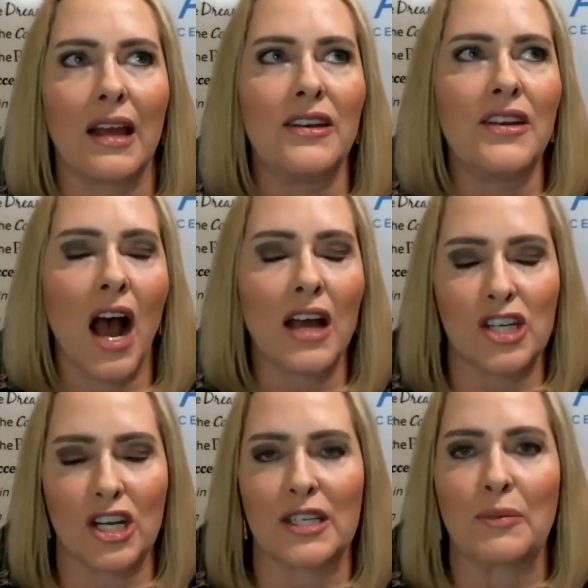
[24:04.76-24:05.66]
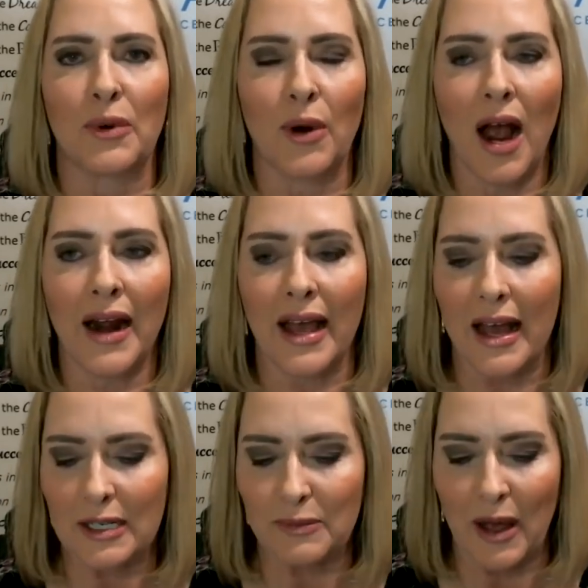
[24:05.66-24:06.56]
not just a
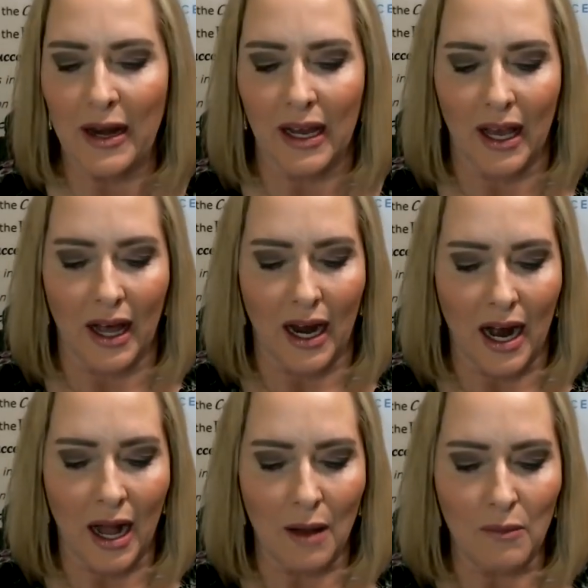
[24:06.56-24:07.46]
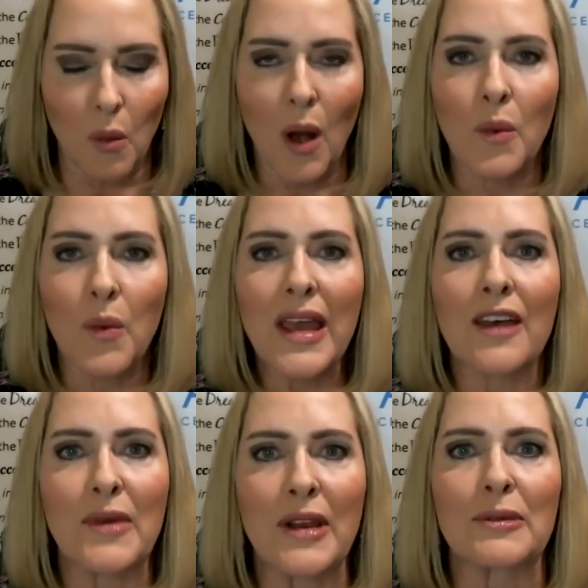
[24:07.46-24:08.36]
product, but what we
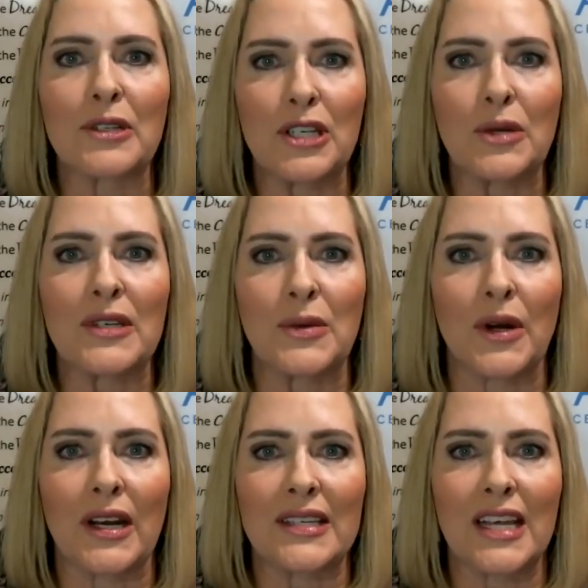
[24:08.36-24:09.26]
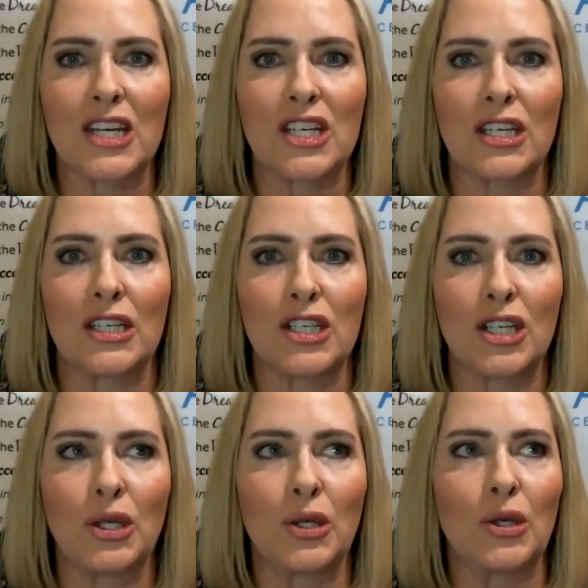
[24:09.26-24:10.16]
have been able to do as an organization
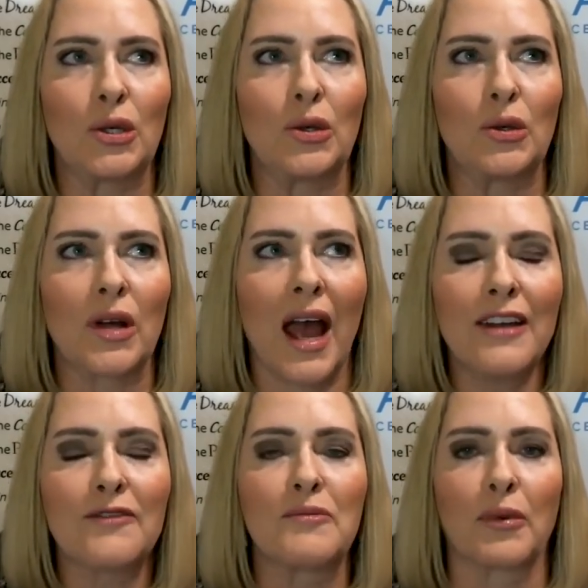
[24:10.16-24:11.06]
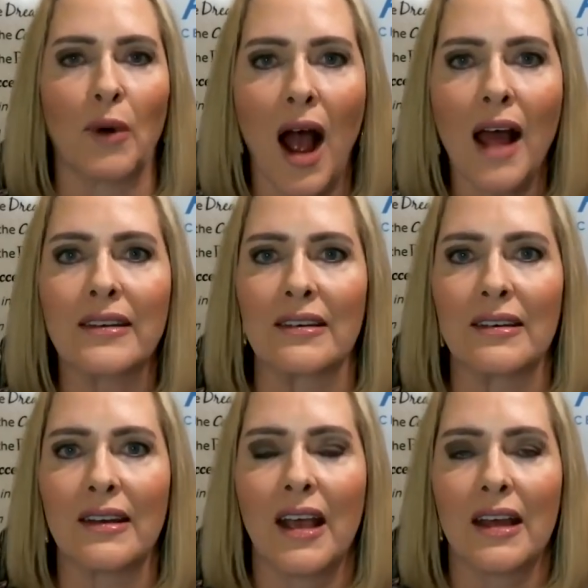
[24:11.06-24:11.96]
to kind of
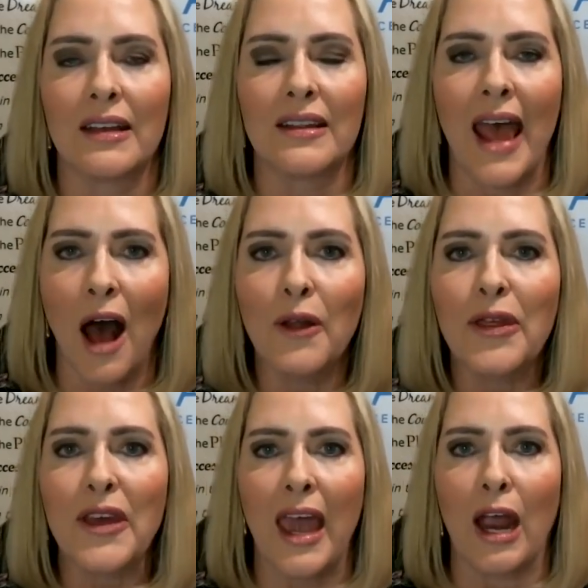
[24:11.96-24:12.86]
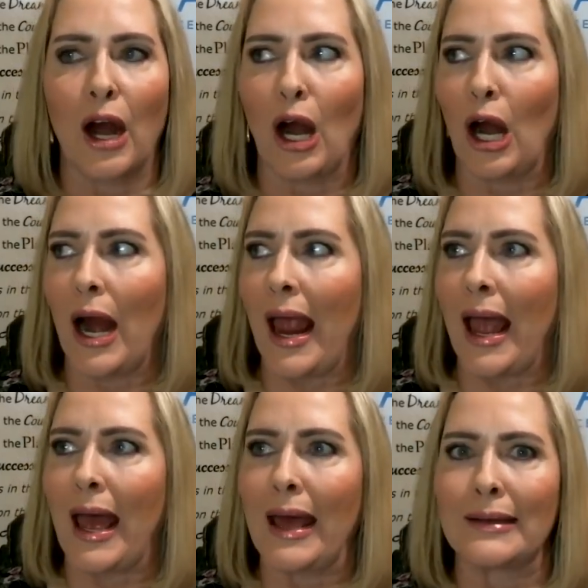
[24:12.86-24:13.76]
broaden healthcare
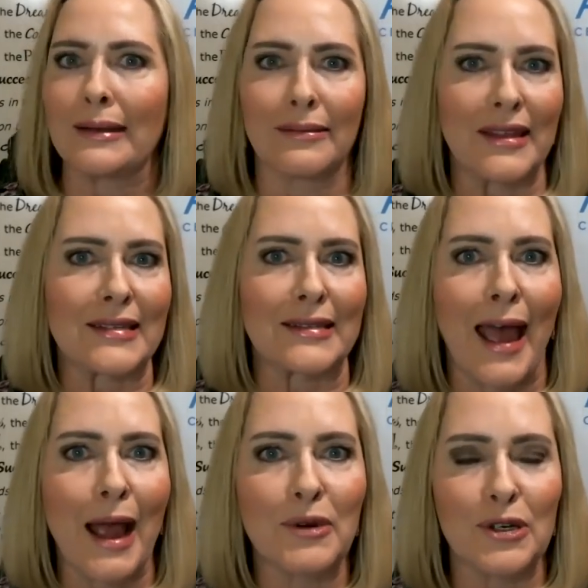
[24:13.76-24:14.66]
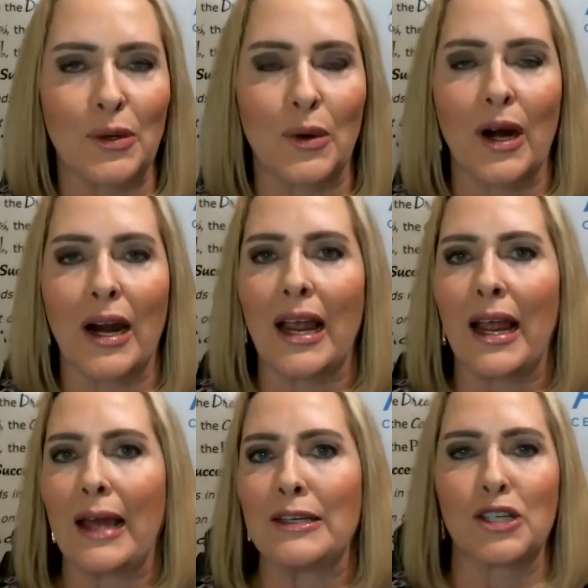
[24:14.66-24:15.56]
and this
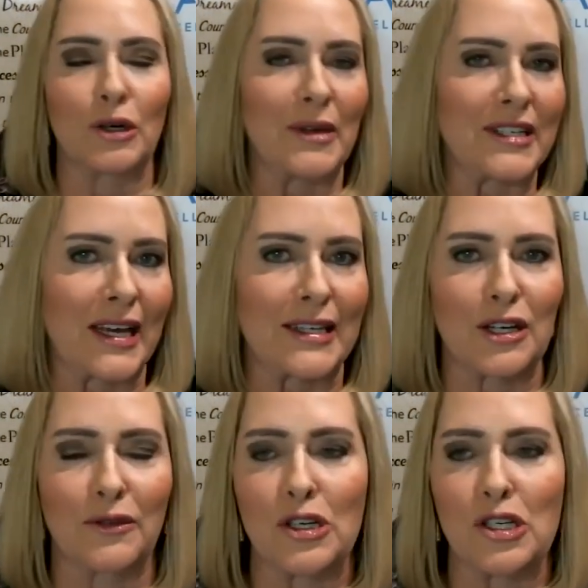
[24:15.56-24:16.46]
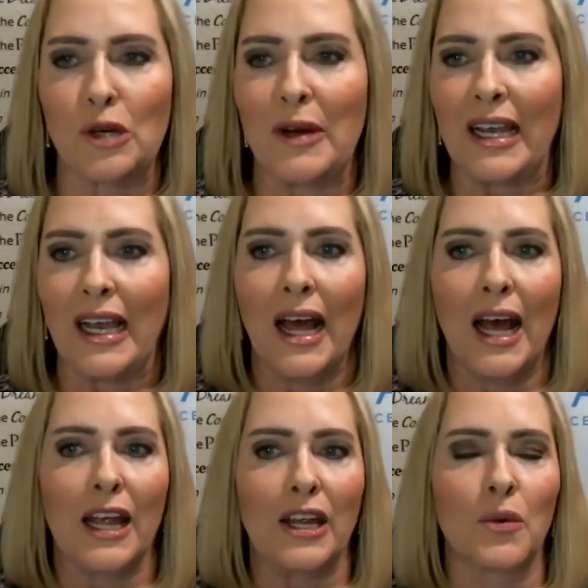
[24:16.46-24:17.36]
laboratory and Dermatest over in Germany,
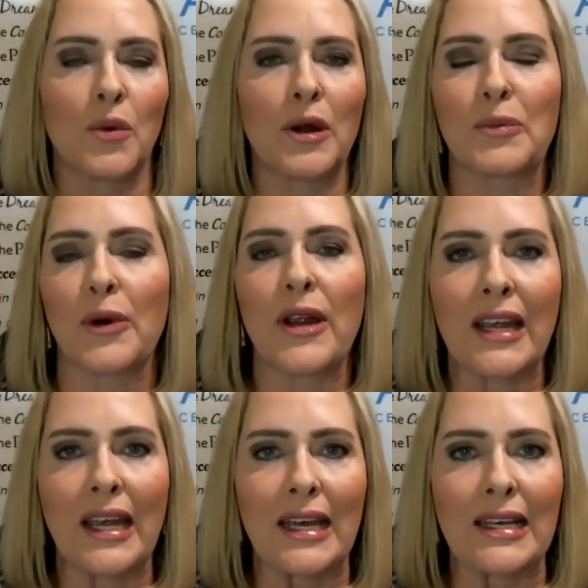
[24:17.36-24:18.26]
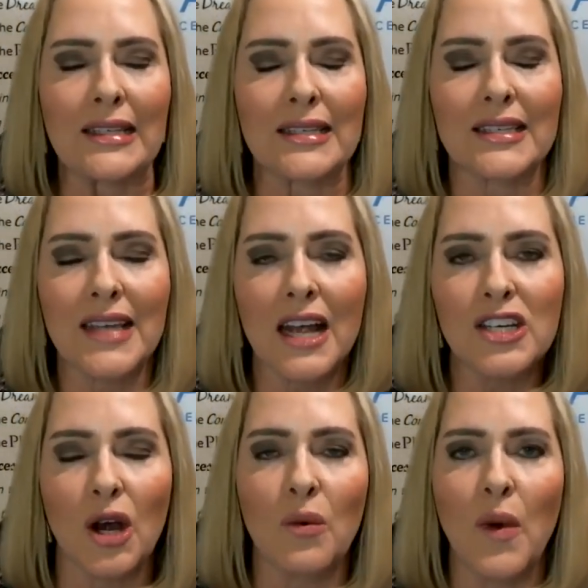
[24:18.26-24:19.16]
you know, we're bringing such
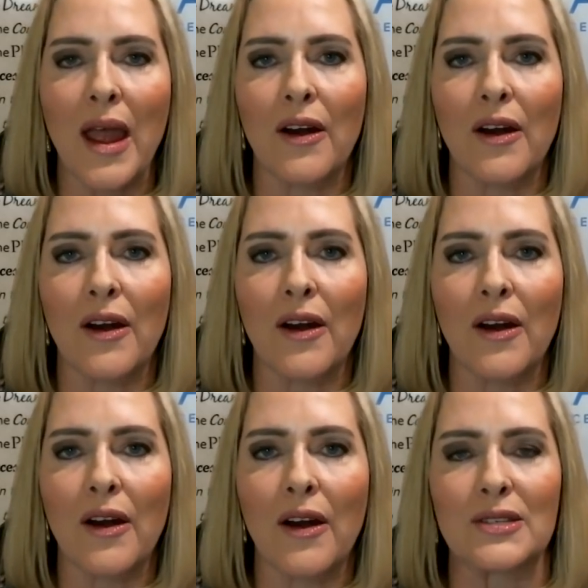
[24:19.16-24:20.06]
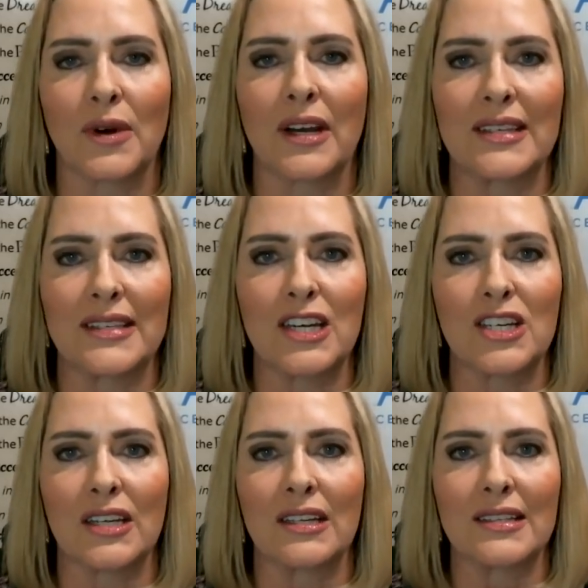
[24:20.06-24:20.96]
awareness to these
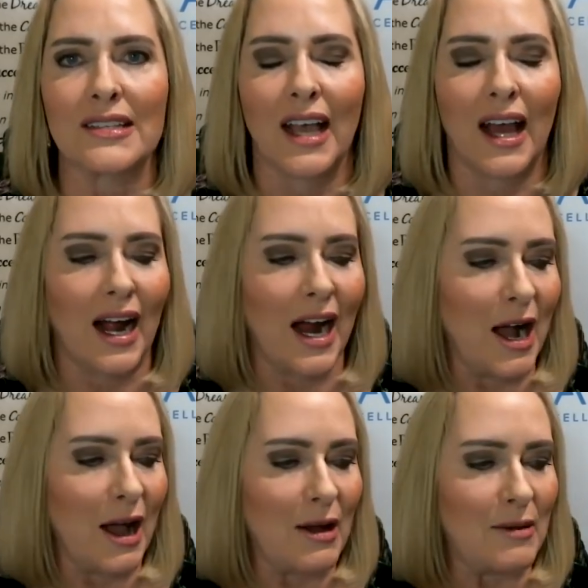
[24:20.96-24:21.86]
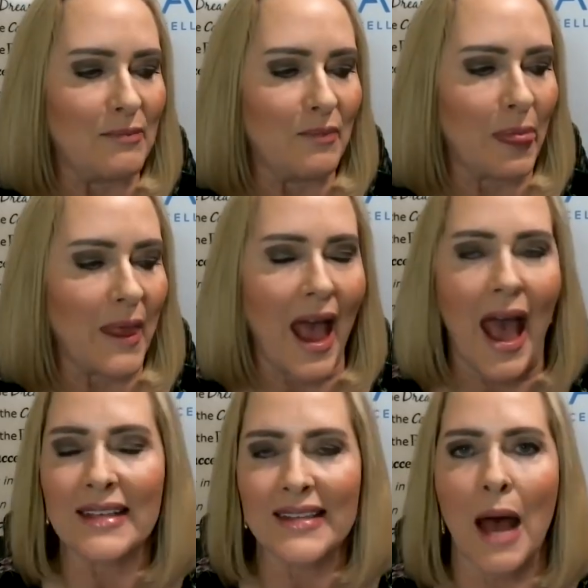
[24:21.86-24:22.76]
organizations.
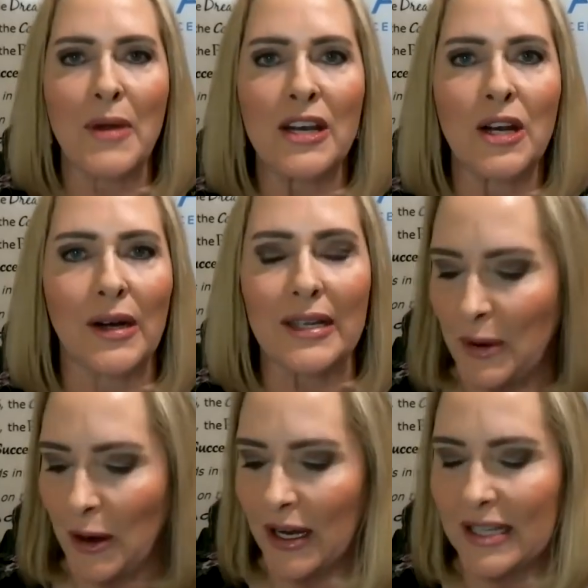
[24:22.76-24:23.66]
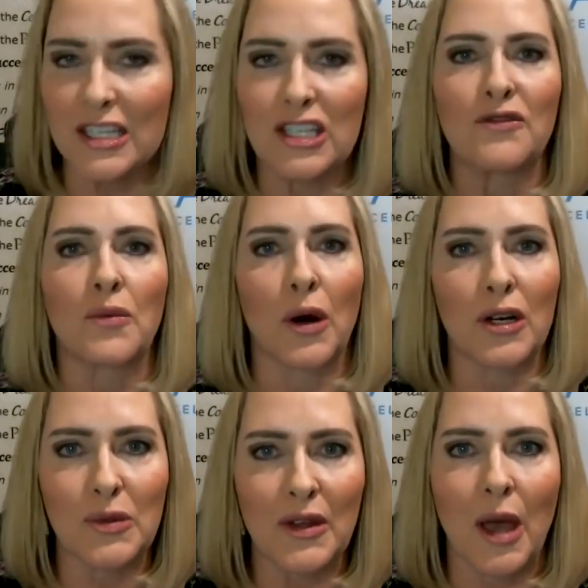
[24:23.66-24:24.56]
Has that been your experience as you've
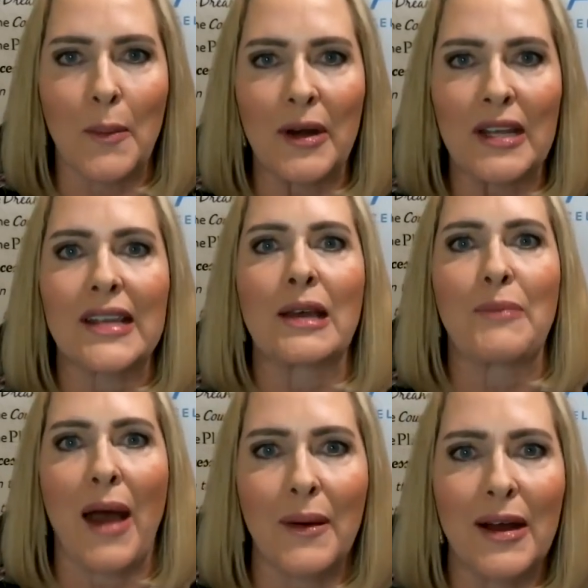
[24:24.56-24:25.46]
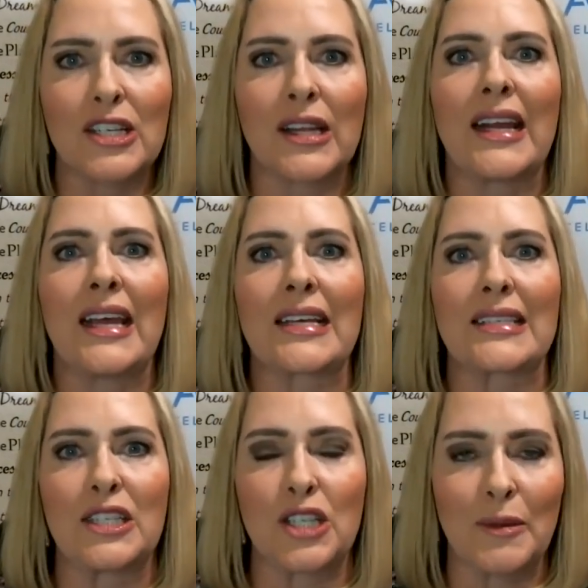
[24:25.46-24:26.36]
worked with companies like
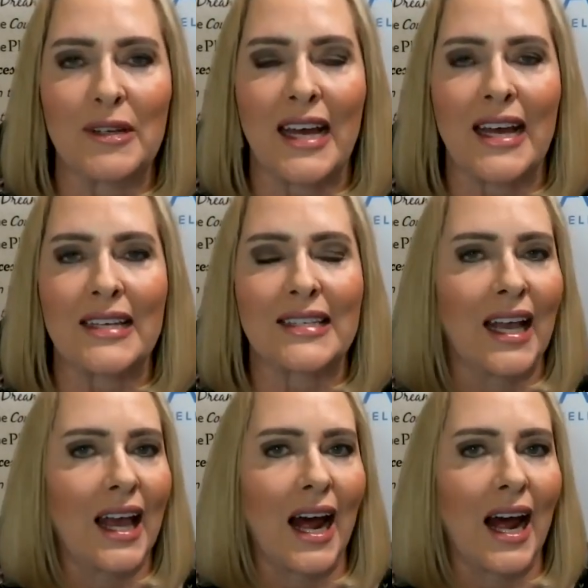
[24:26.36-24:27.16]
Bioagilitics and Dermatest?